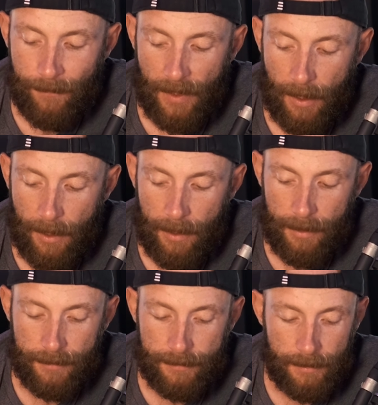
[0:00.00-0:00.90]

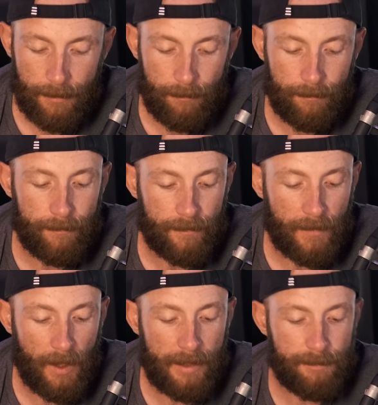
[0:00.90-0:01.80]
And
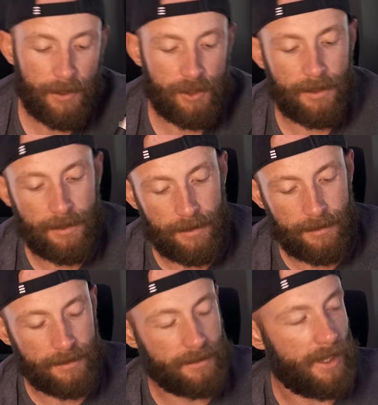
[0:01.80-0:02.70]
especially
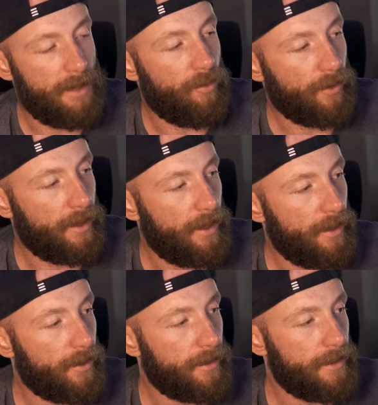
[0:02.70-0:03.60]
this keyboard
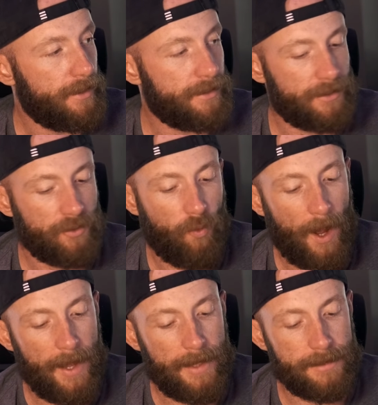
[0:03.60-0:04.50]
here is
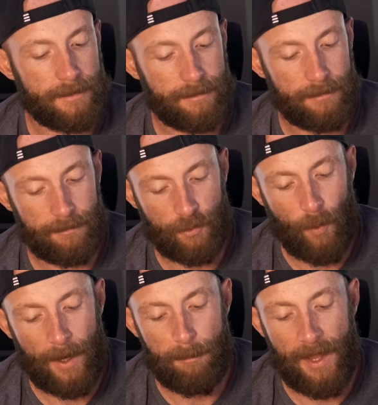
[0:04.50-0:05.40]
quite
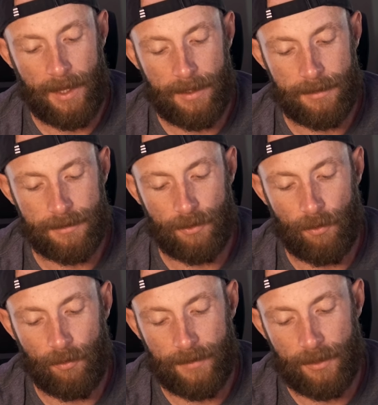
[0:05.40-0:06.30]
big.
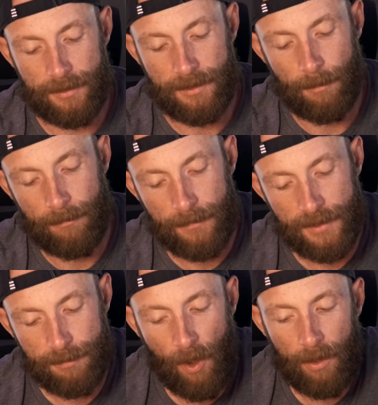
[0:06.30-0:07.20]
So there are some
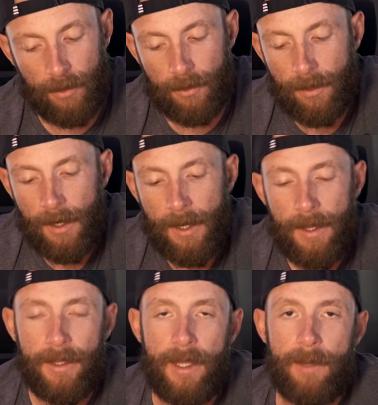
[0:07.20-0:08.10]
smaller
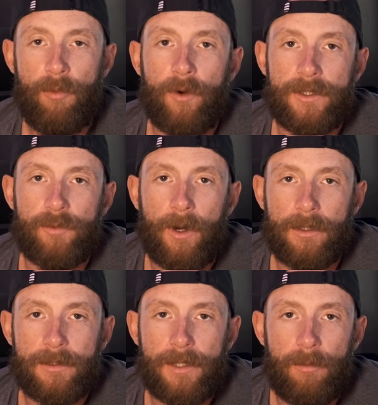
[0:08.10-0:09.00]
keyboards,
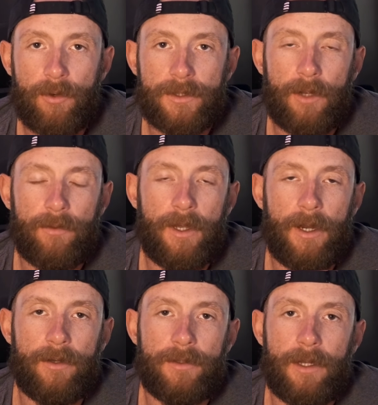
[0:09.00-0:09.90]
wireless keyboards out
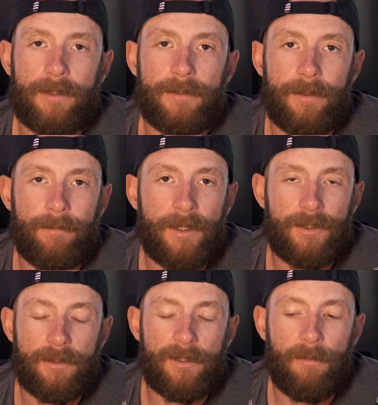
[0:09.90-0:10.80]
there that I
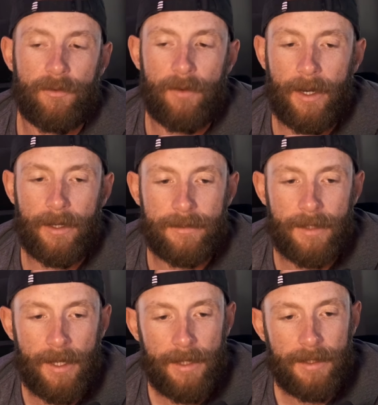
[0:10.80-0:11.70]
saw some on Reddit
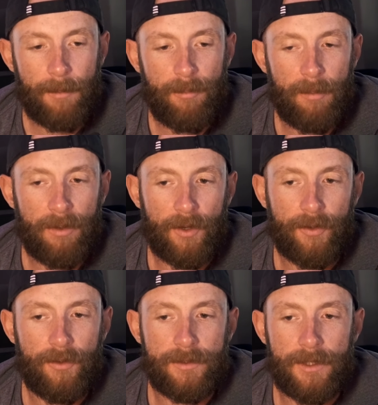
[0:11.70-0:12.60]
that people are
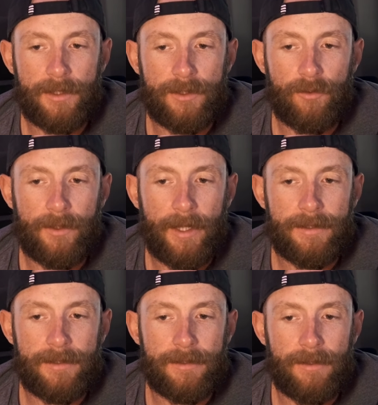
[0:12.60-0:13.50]
using. So
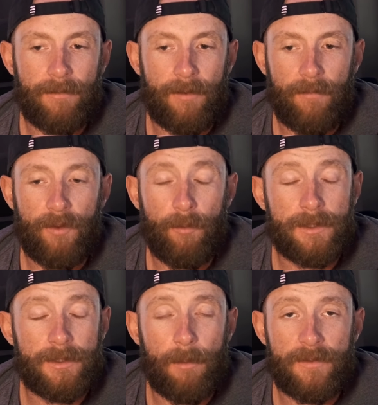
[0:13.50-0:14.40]
that's if you
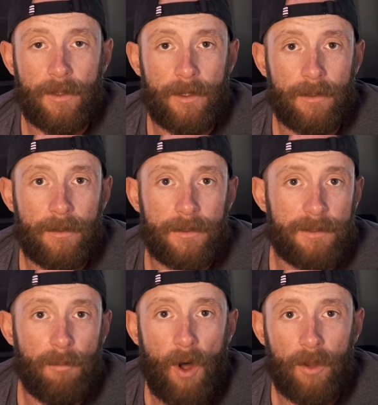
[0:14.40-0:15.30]
want something
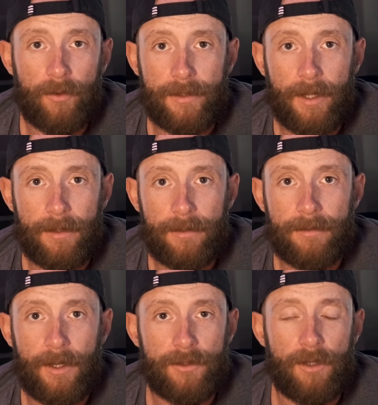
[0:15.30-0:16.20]
smaller, then
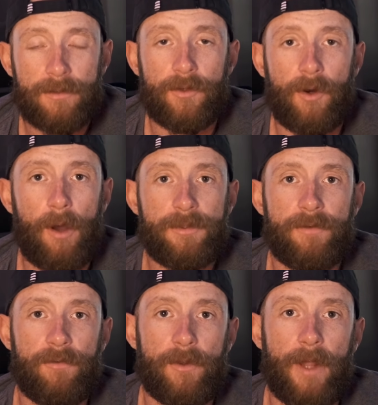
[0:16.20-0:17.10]
there's also an option
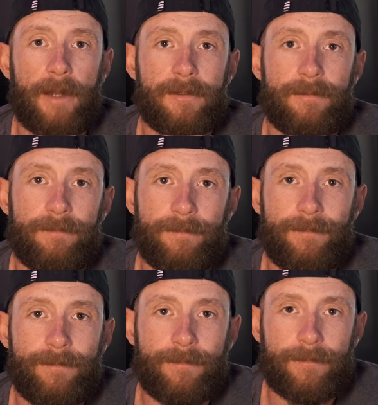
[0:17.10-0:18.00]
for that.
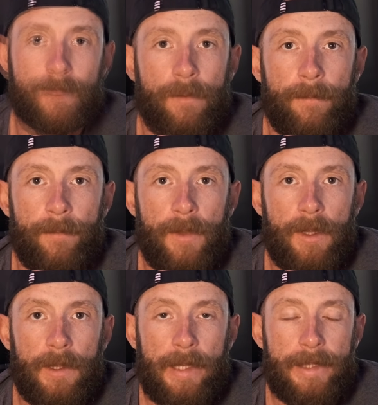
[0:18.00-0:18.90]

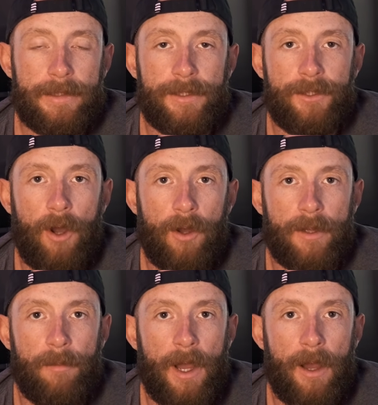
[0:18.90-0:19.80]
Let's talk
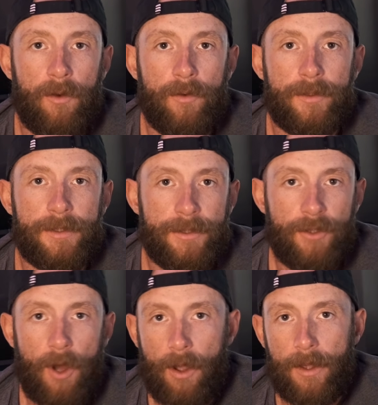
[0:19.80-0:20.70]
about
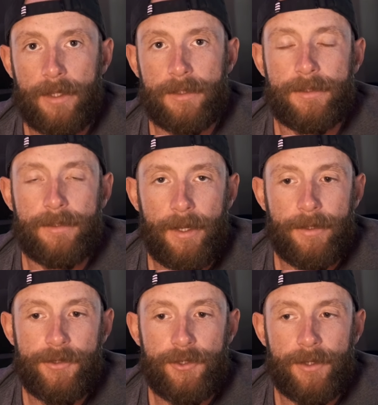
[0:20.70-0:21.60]
docking
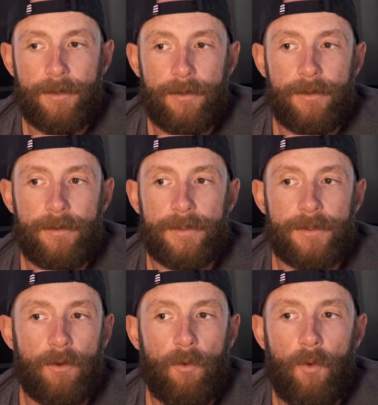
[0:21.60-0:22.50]
stations
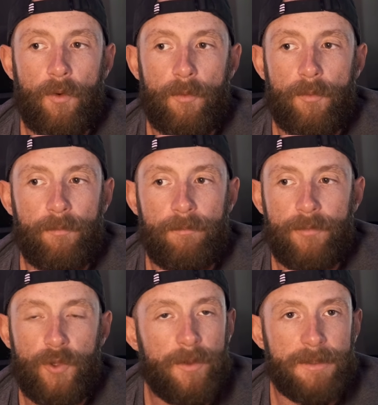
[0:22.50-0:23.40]
or
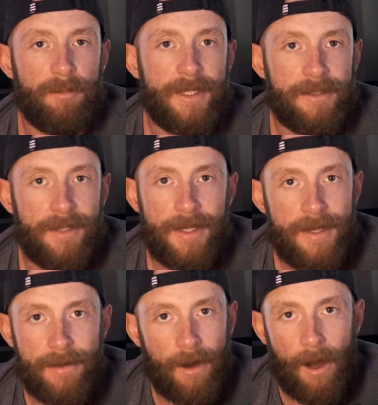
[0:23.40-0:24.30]

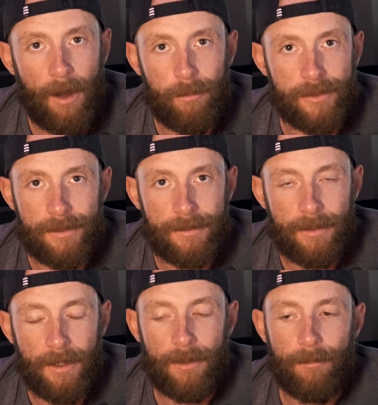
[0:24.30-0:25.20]
USB-C hubs.
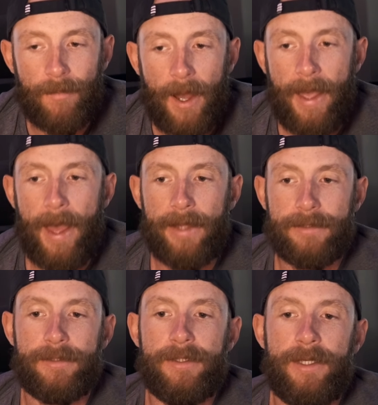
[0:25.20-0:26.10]
I
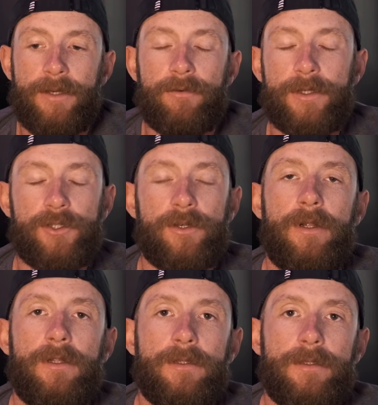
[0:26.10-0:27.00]
had the
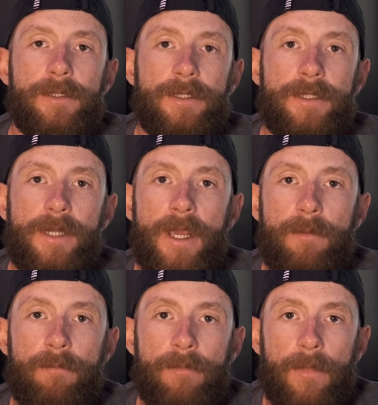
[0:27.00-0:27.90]
original
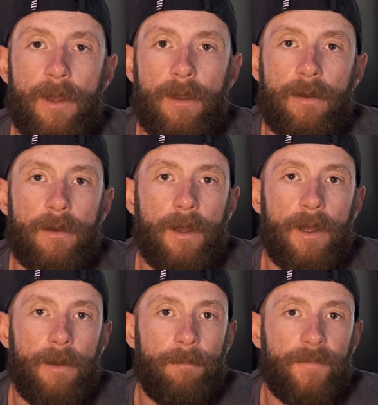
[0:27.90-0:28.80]
Steam
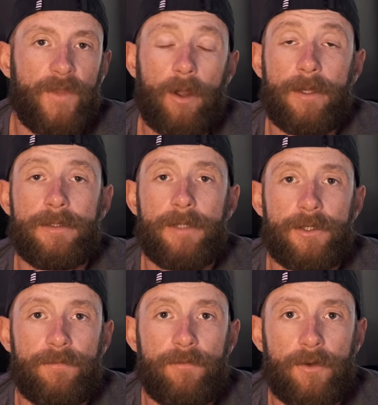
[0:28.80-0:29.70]
docking
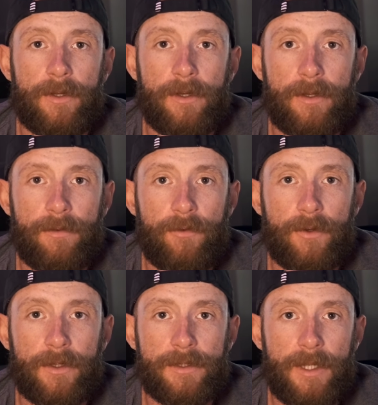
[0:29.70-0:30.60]
station for
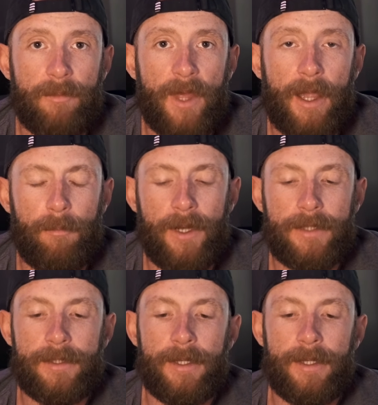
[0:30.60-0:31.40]
the Steam Deck, but